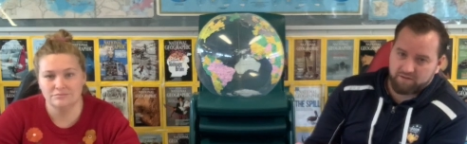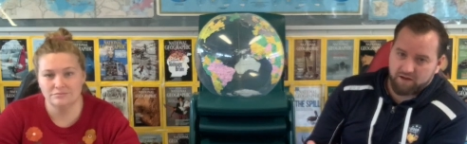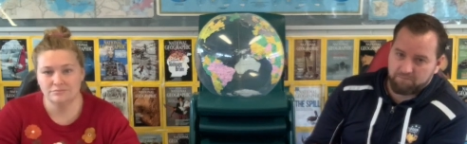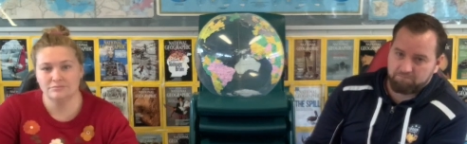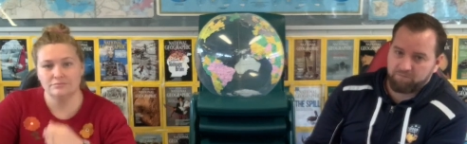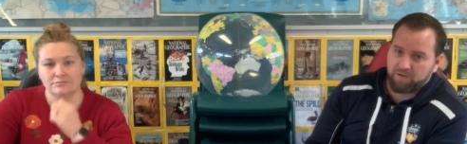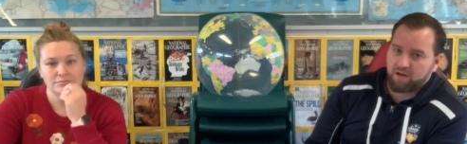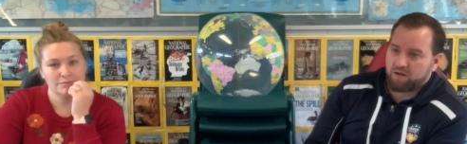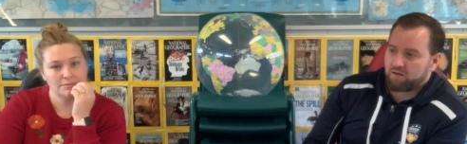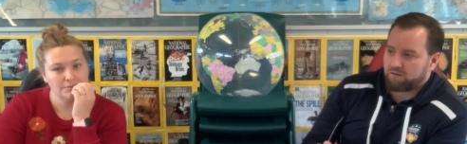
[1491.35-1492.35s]
Speaker 1: Um,
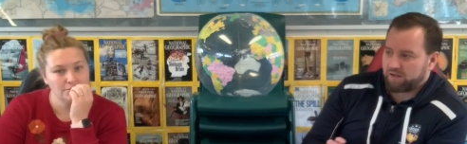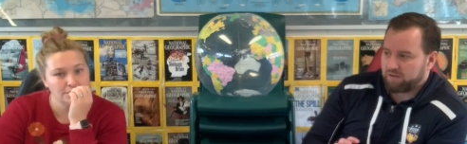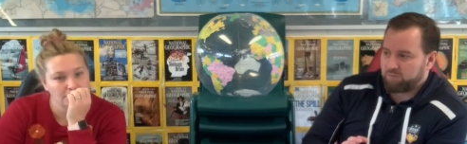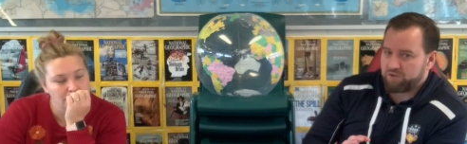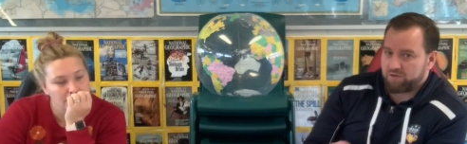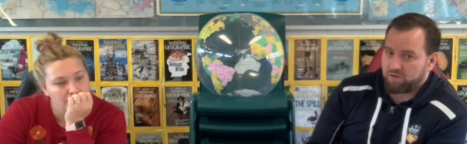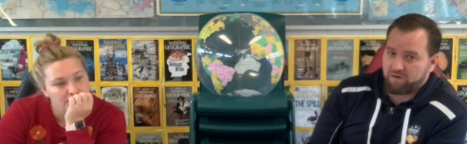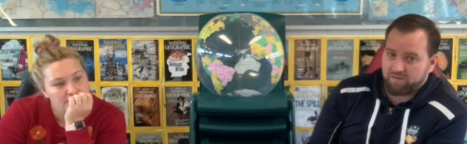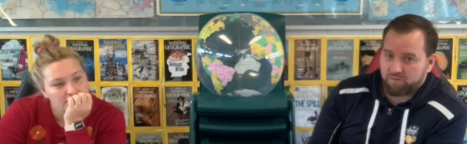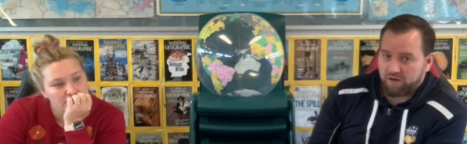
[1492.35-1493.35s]
like the
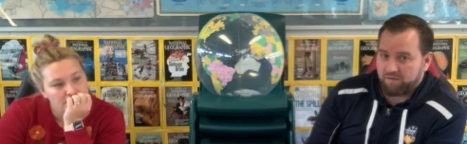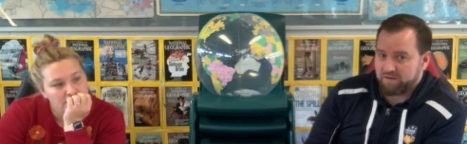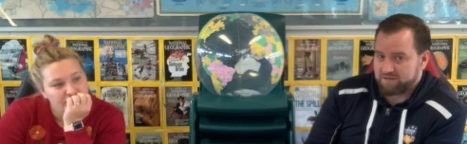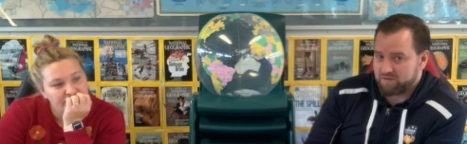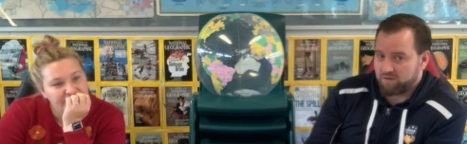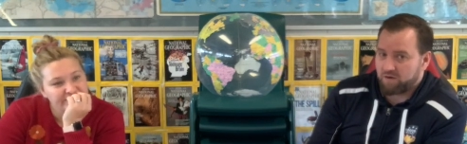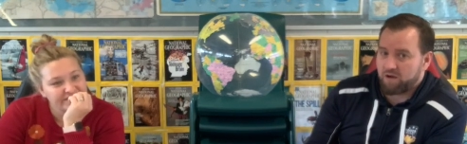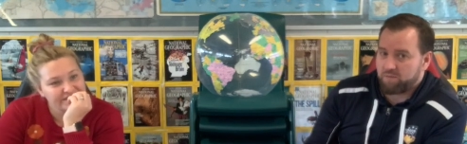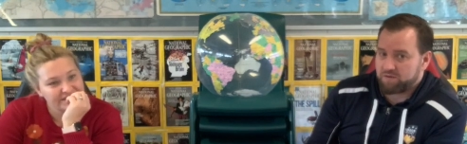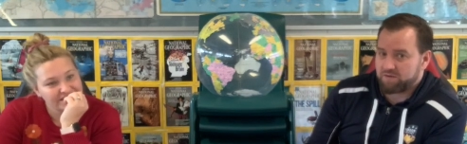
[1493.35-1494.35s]
majority of the reef is not
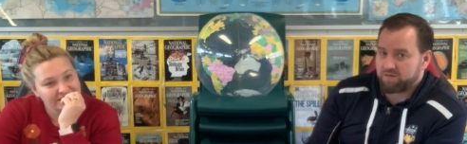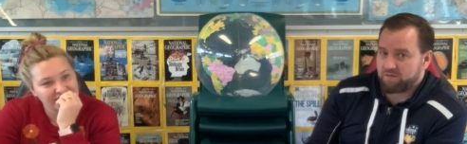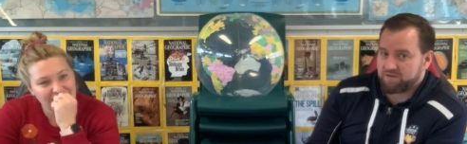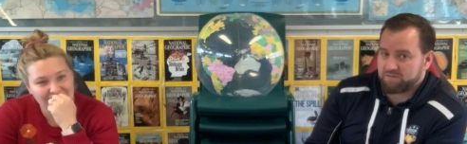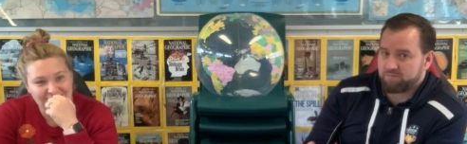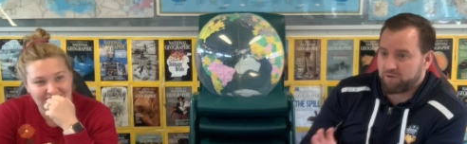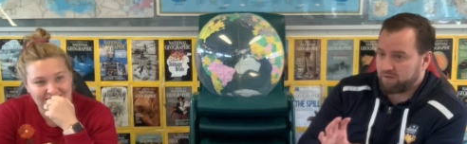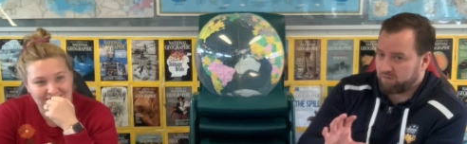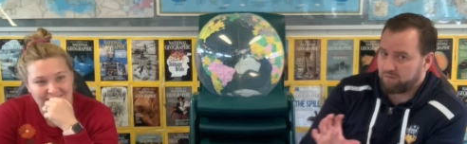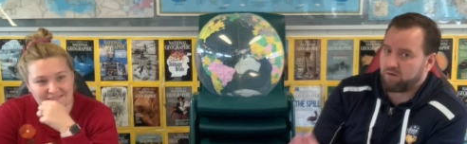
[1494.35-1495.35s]
open to tourism, but
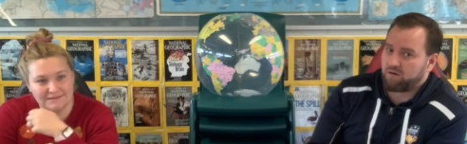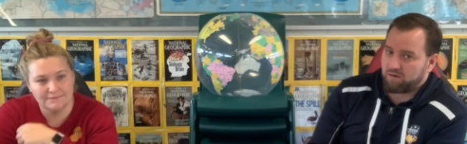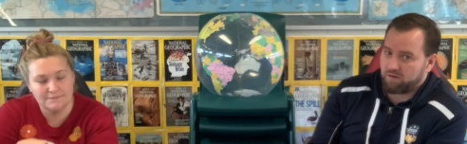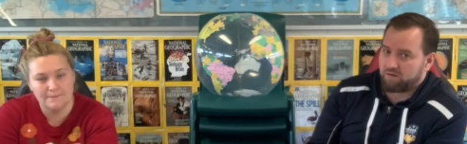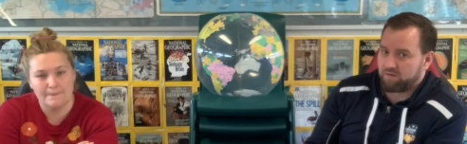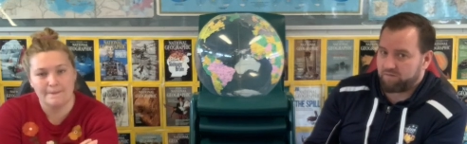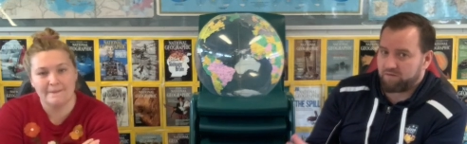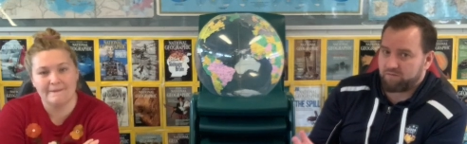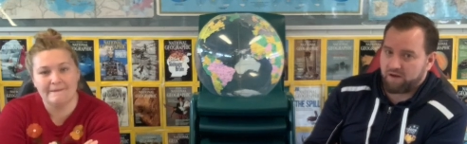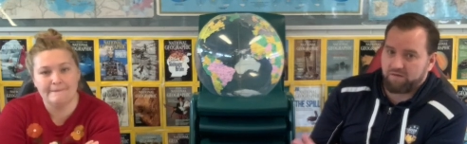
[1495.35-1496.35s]
a lot of
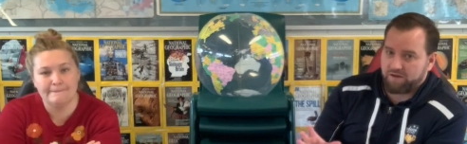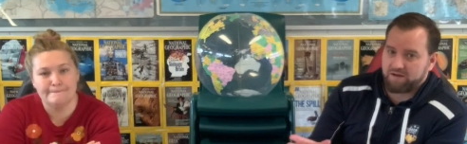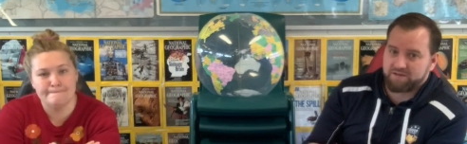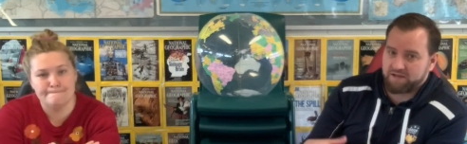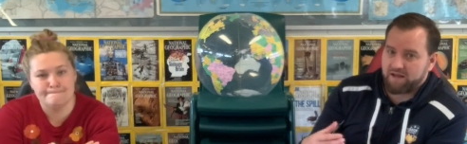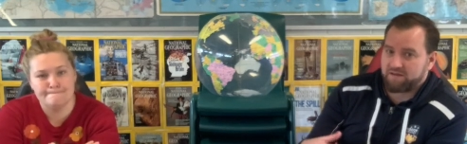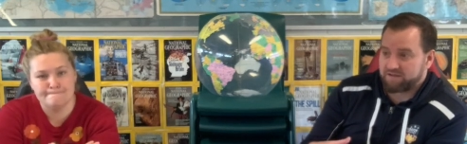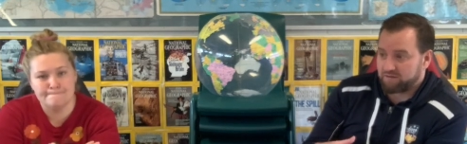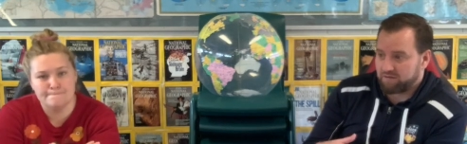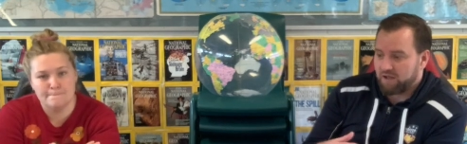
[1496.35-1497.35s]
the reef is, and there's
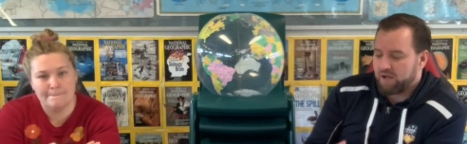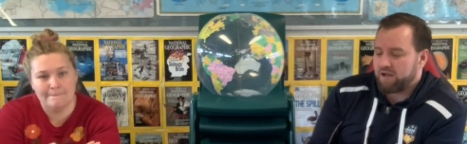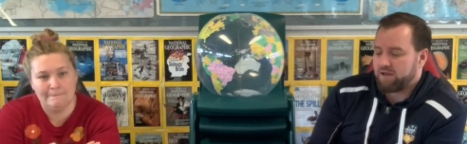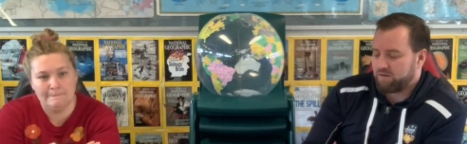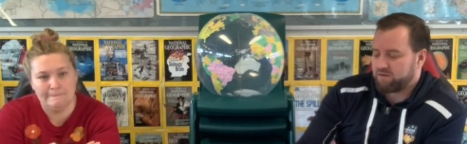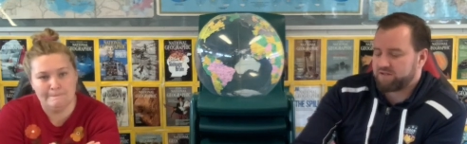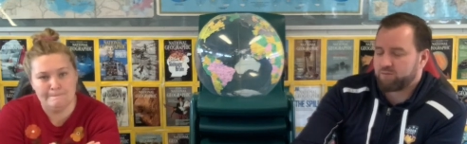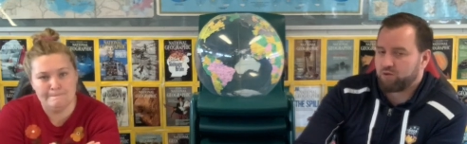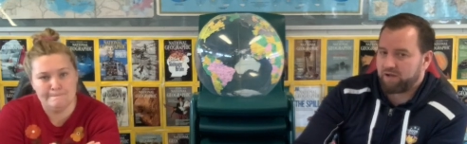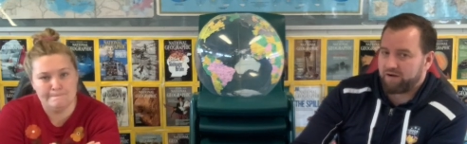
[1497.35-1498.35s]
a in those
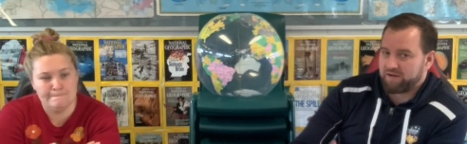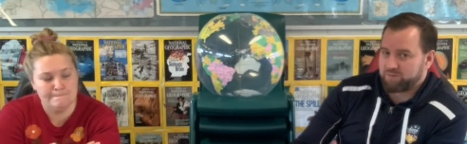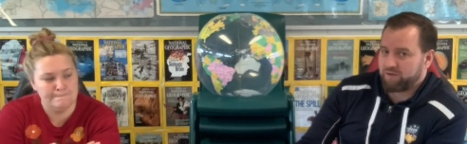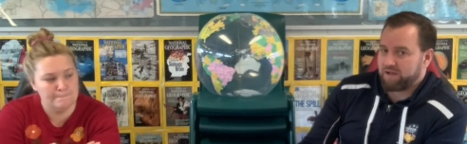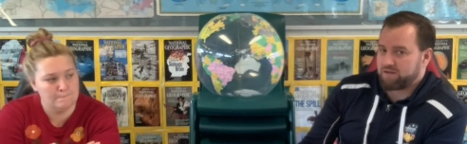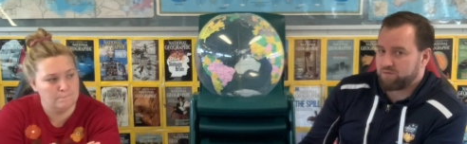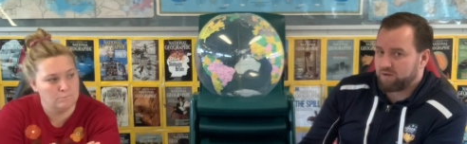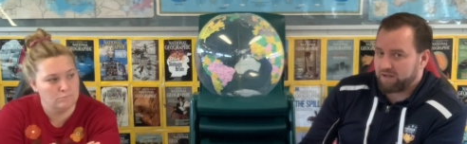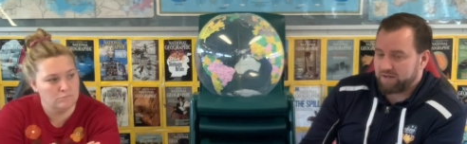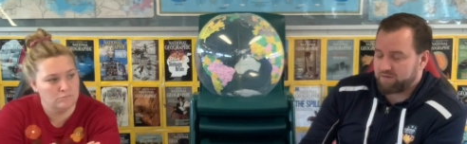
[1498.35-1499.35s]
small areas where they do
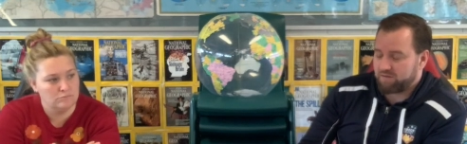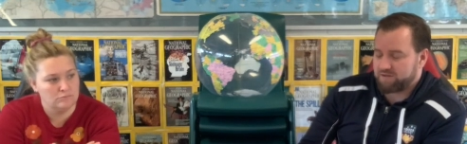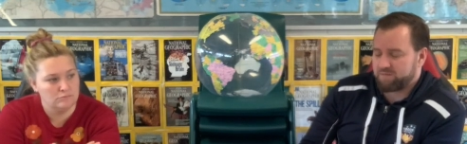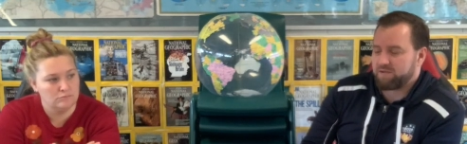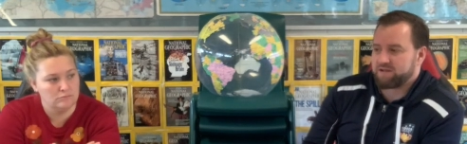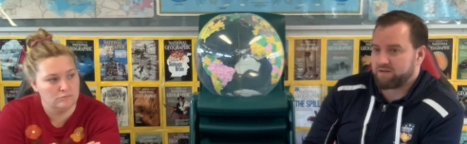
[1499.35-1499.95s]
allow tourism, there's